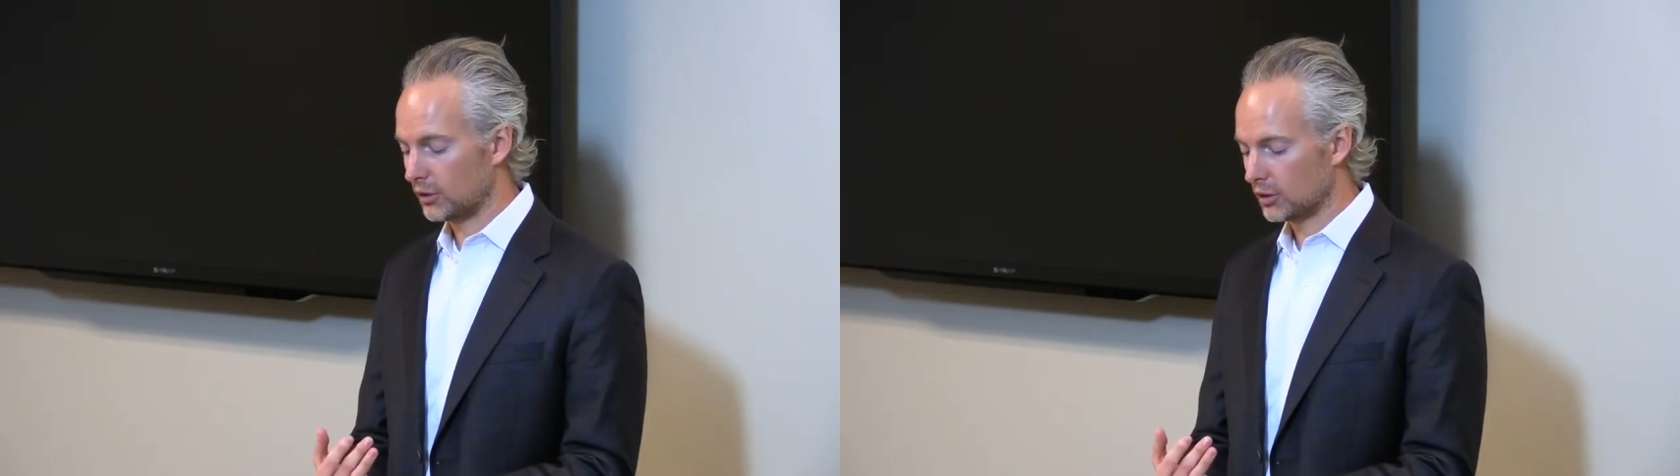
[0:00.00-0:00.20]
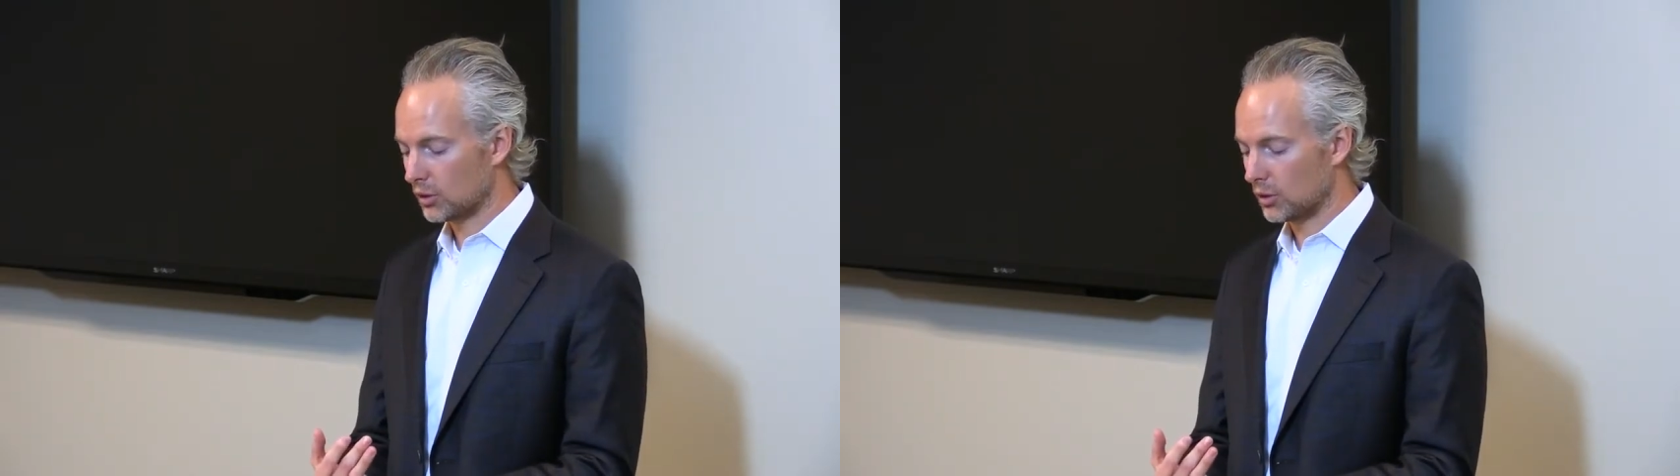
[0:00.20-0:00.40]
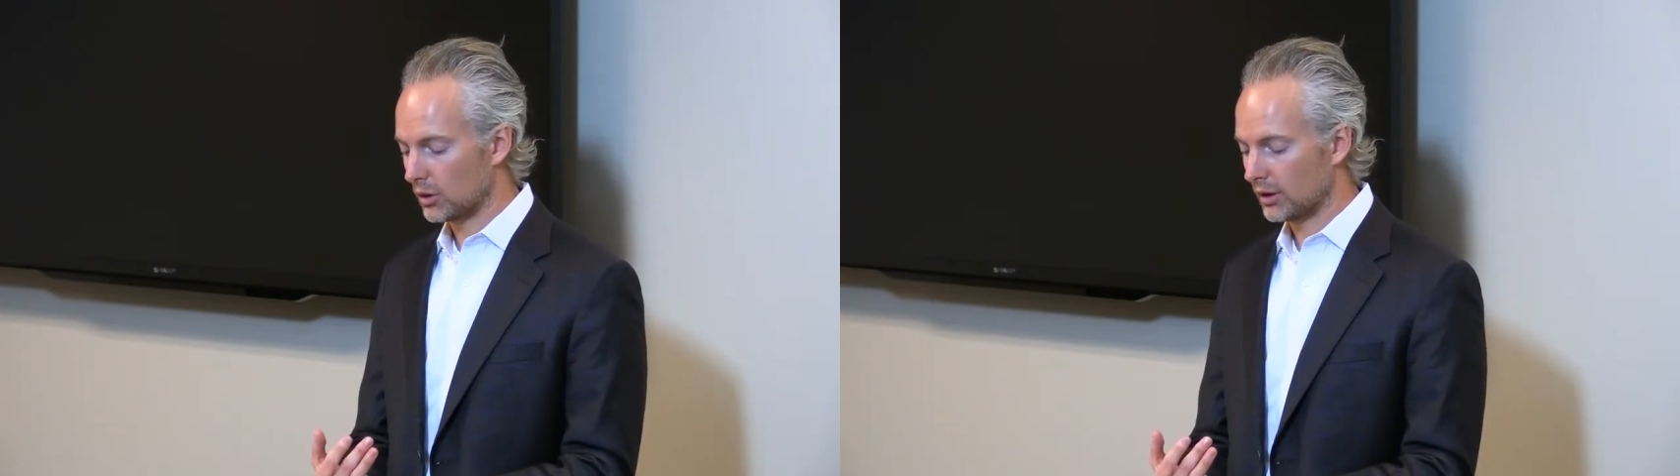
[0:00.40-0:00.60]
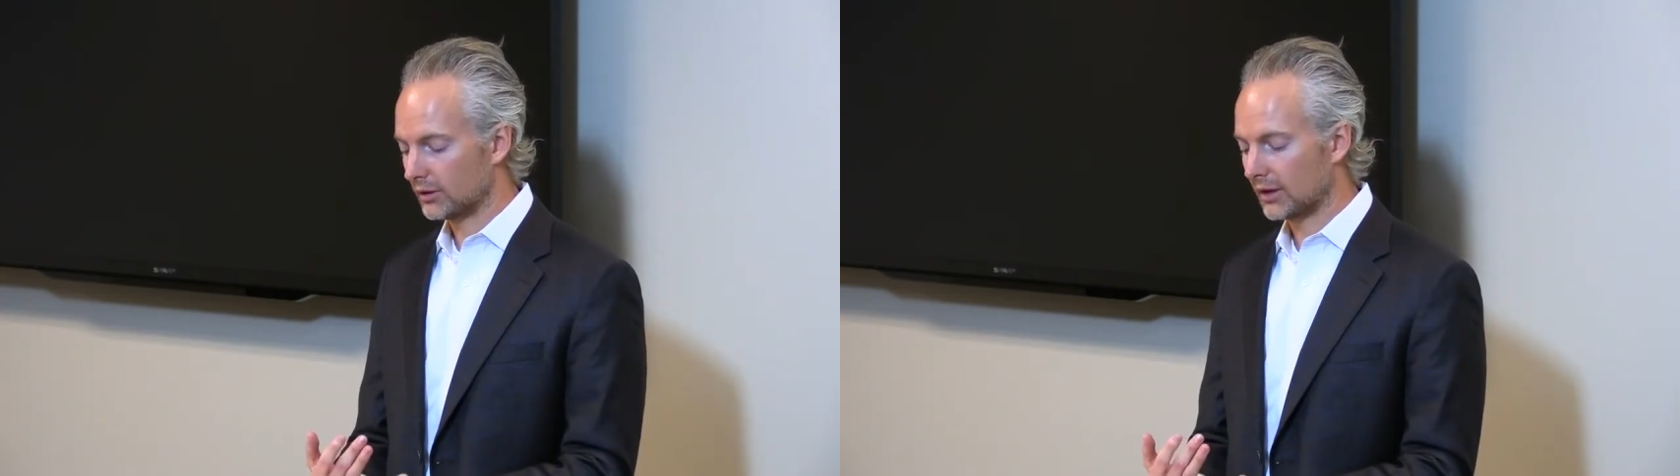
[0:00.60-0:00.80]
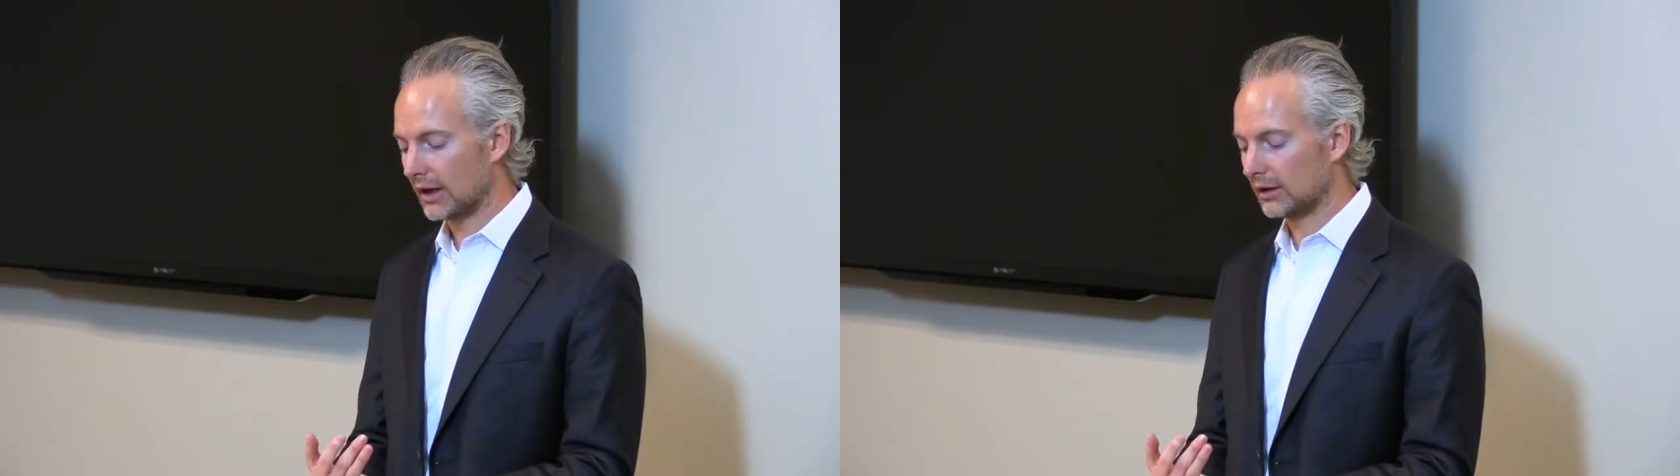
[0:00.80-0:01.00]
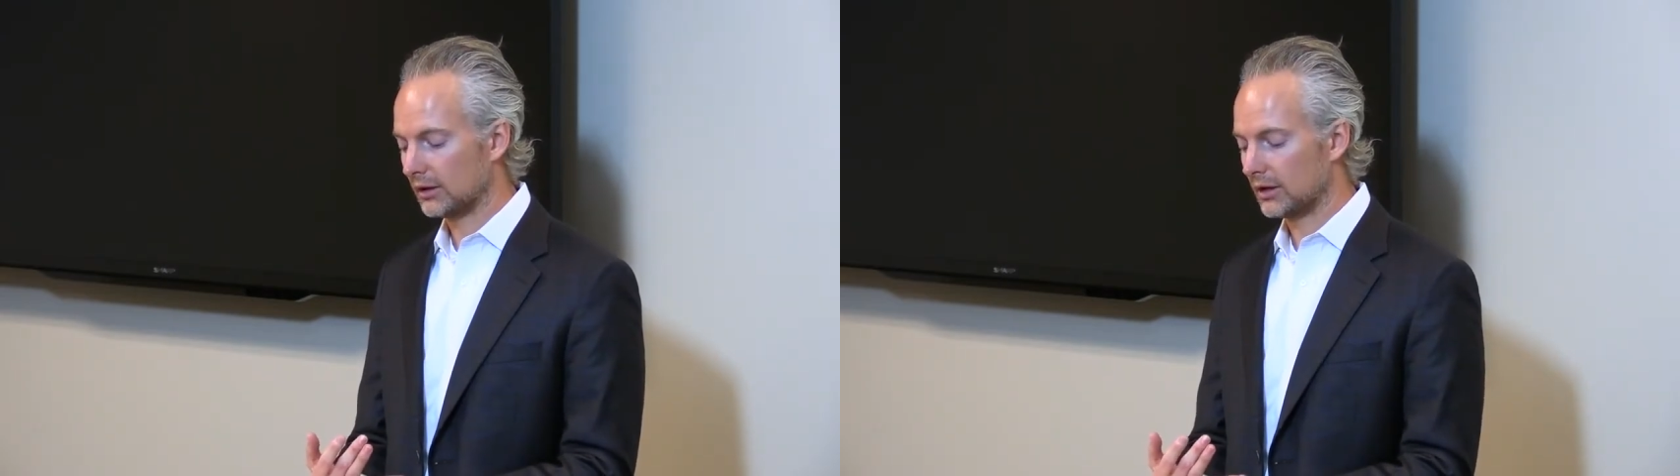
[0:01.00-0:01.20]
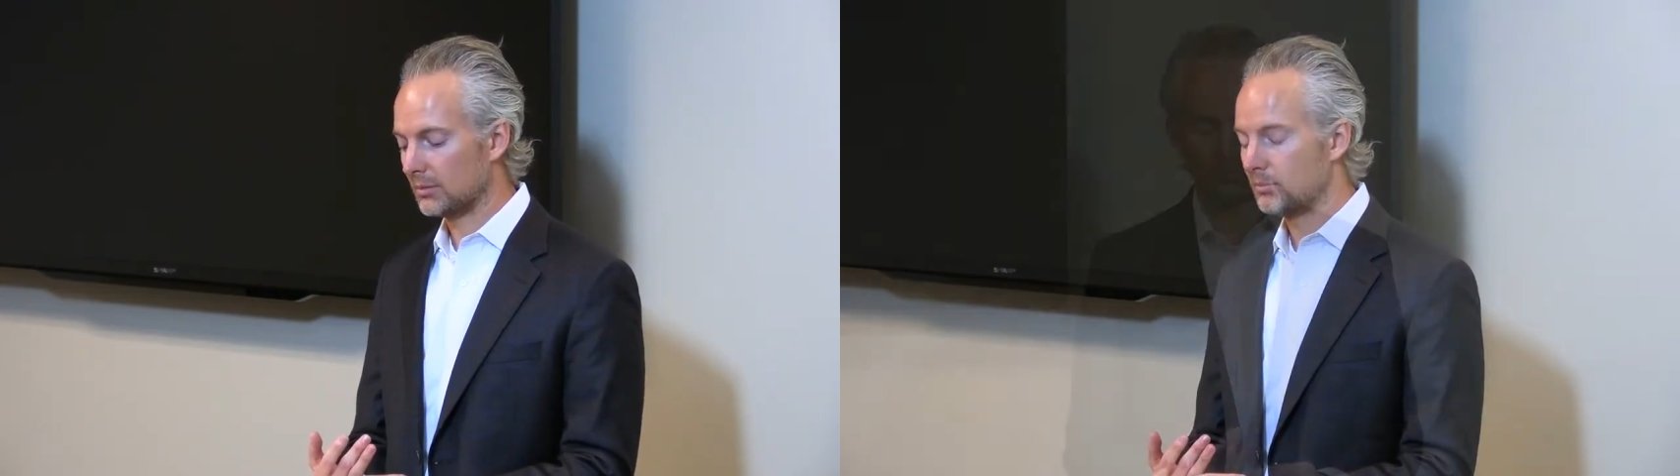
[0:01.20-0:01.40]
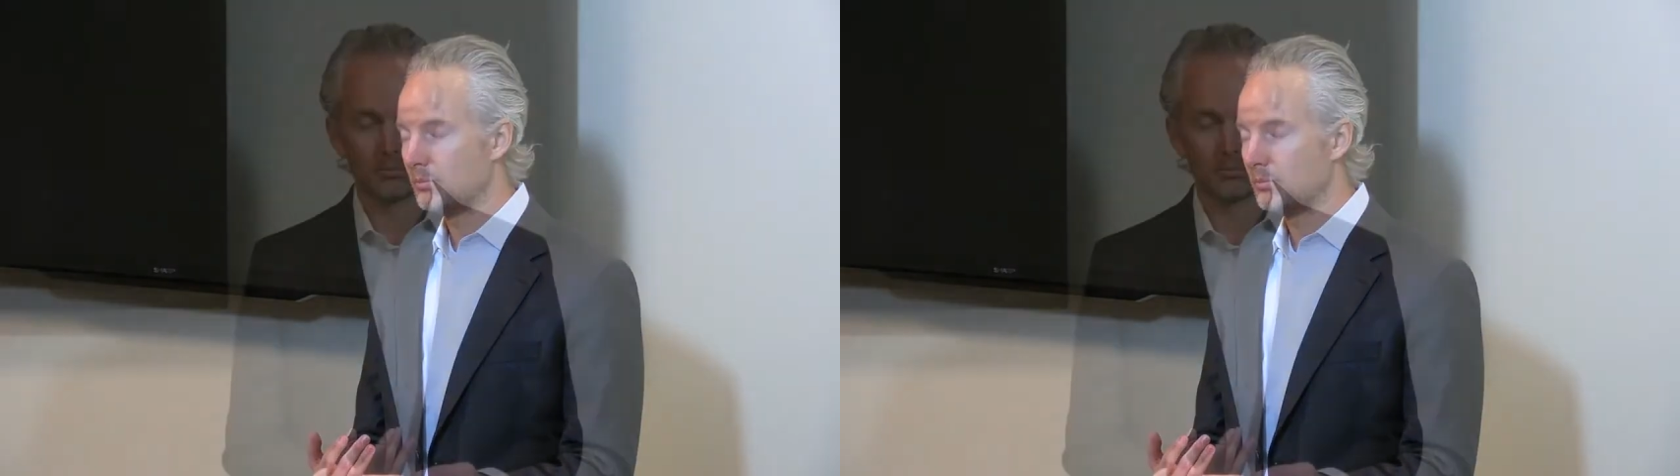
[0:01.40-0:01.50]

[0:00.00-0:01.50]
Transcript: your score is calculated